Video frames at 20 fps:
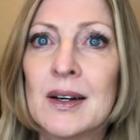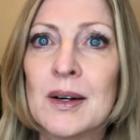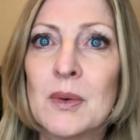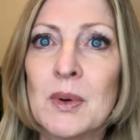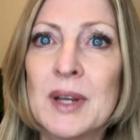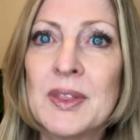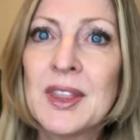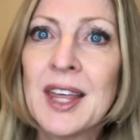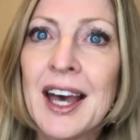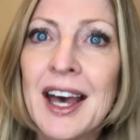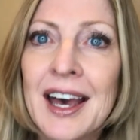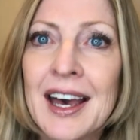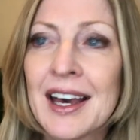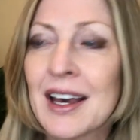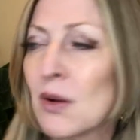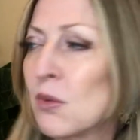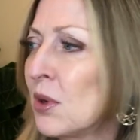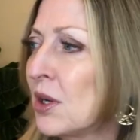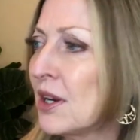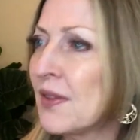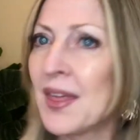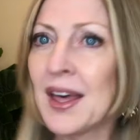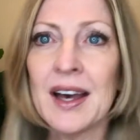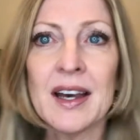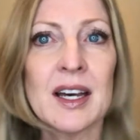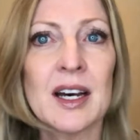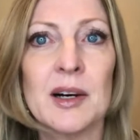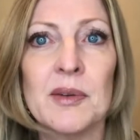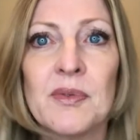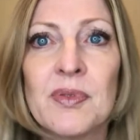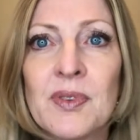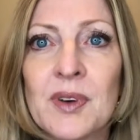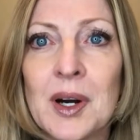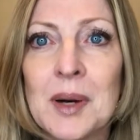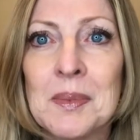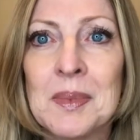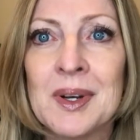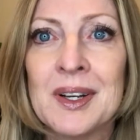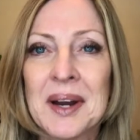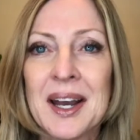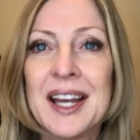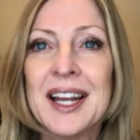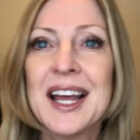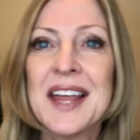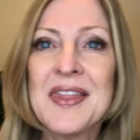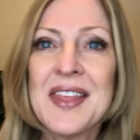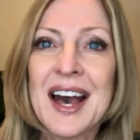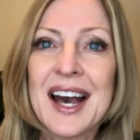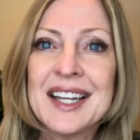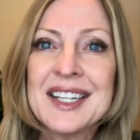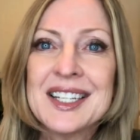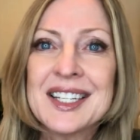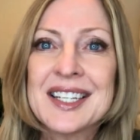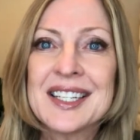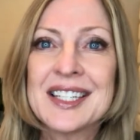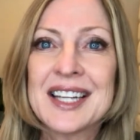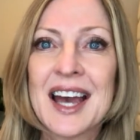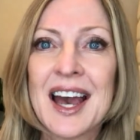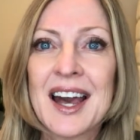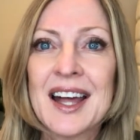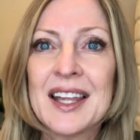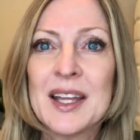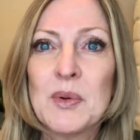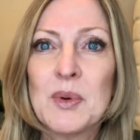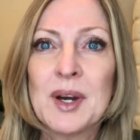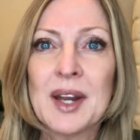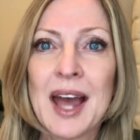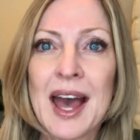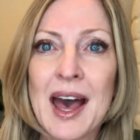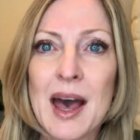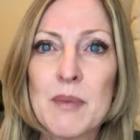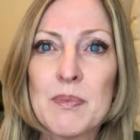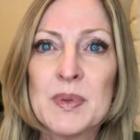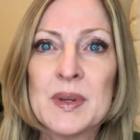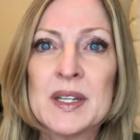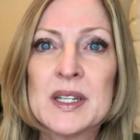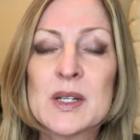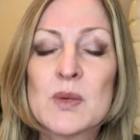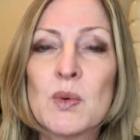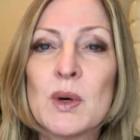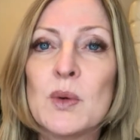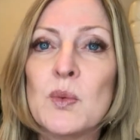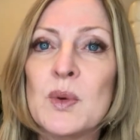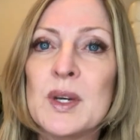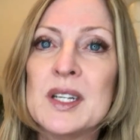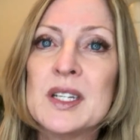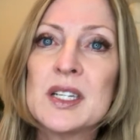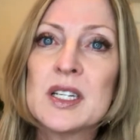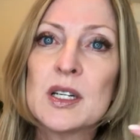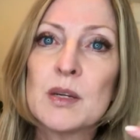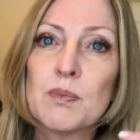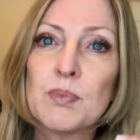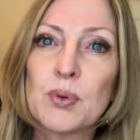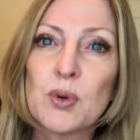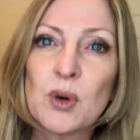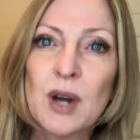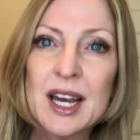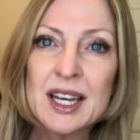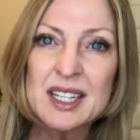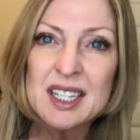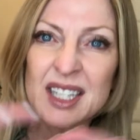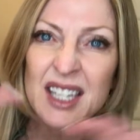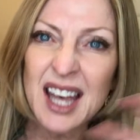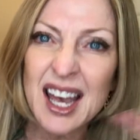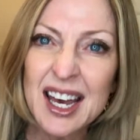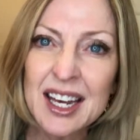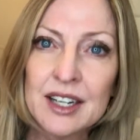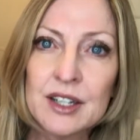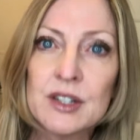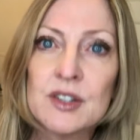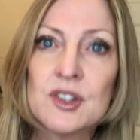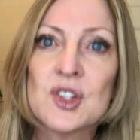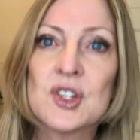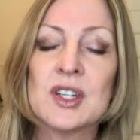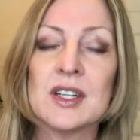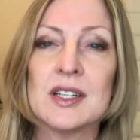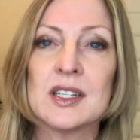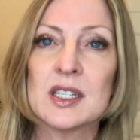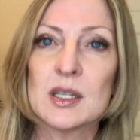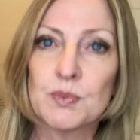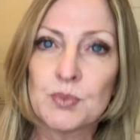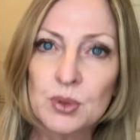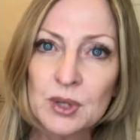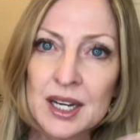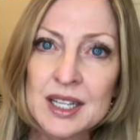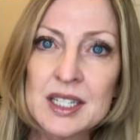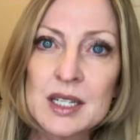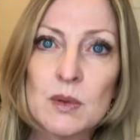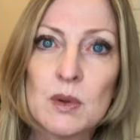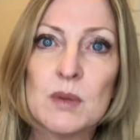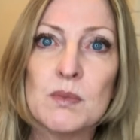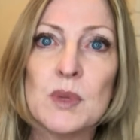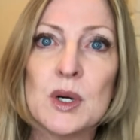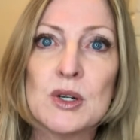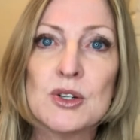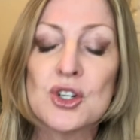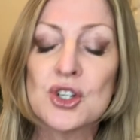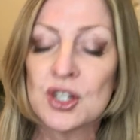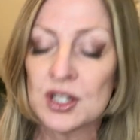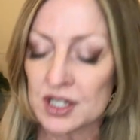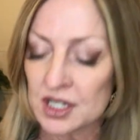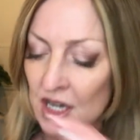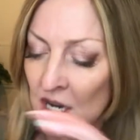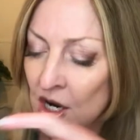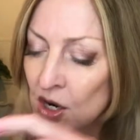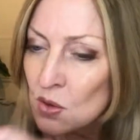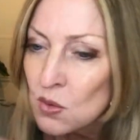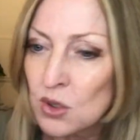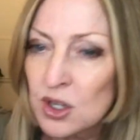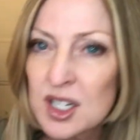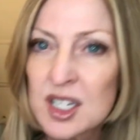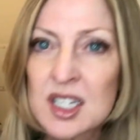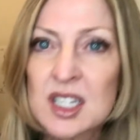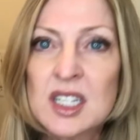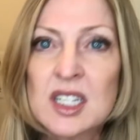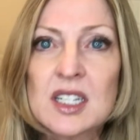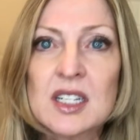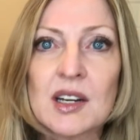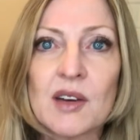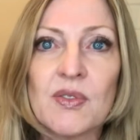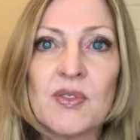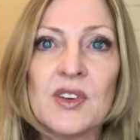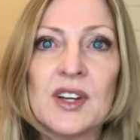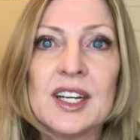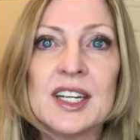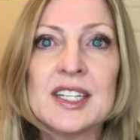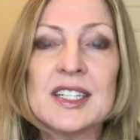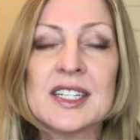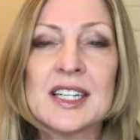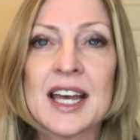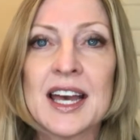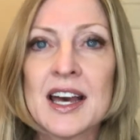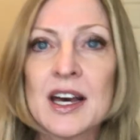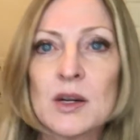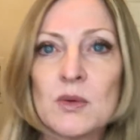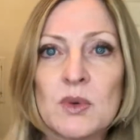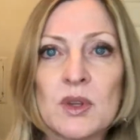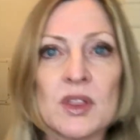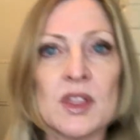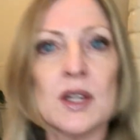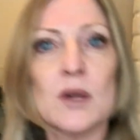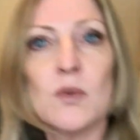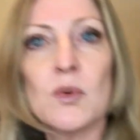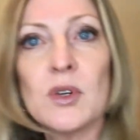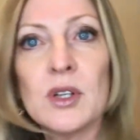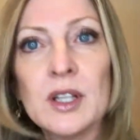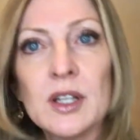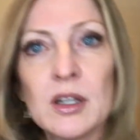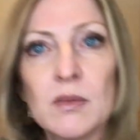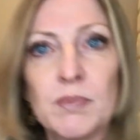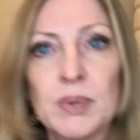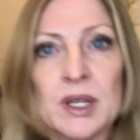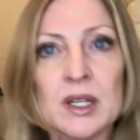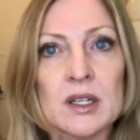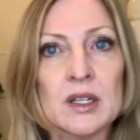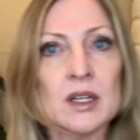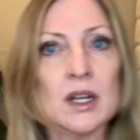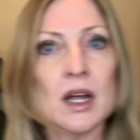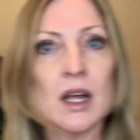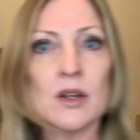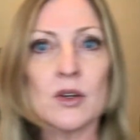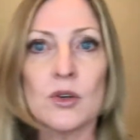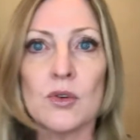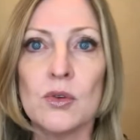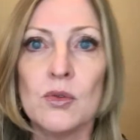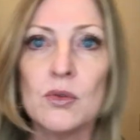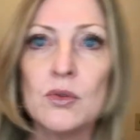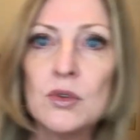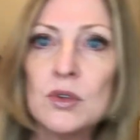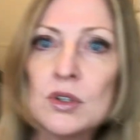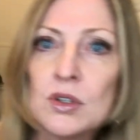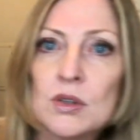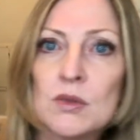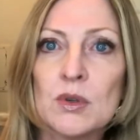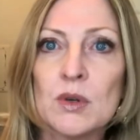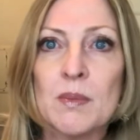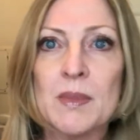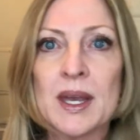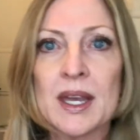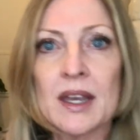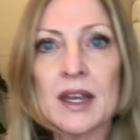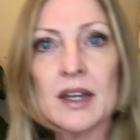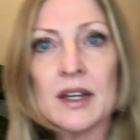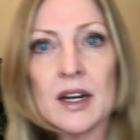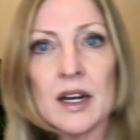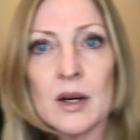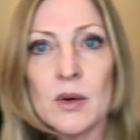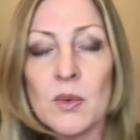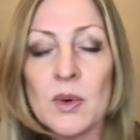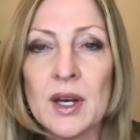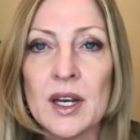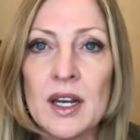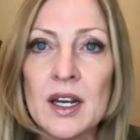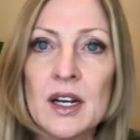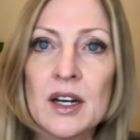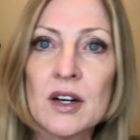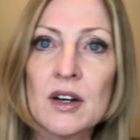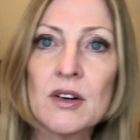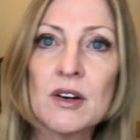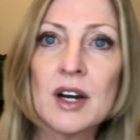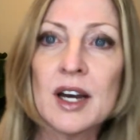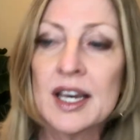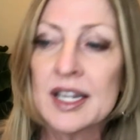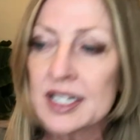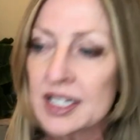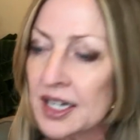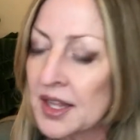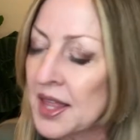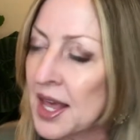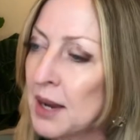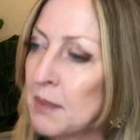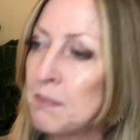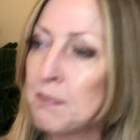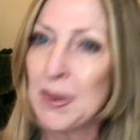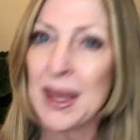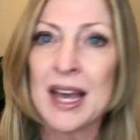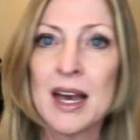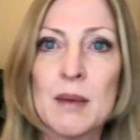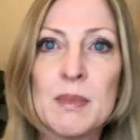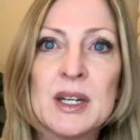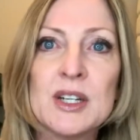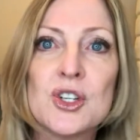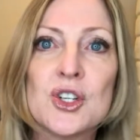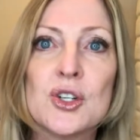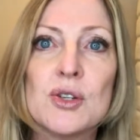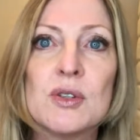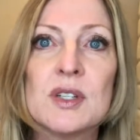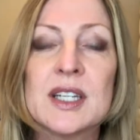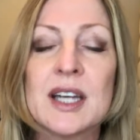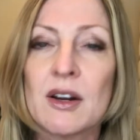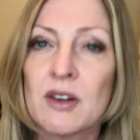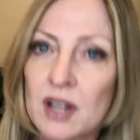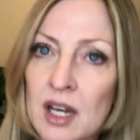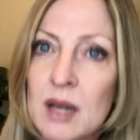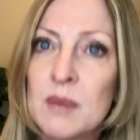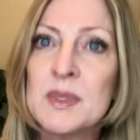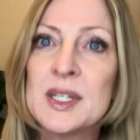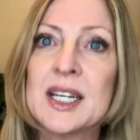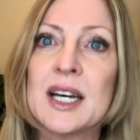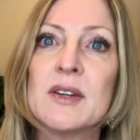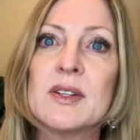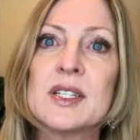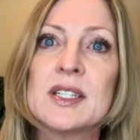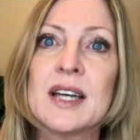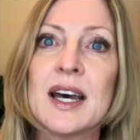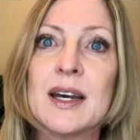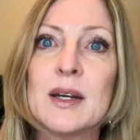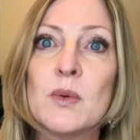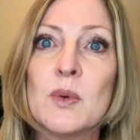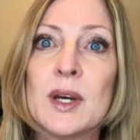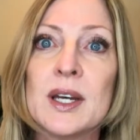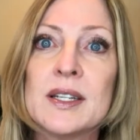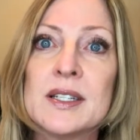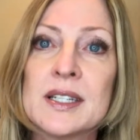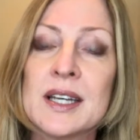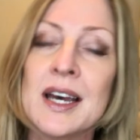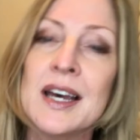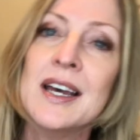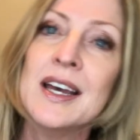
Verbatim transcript: what the heck? Where did that come from? Right? And that's exactly what happens when we suppress energy, suppress emotions. We're stuffing it down. We think we're like being all cool. We're making our way across, and then bam, it shoots out, comes out sideways.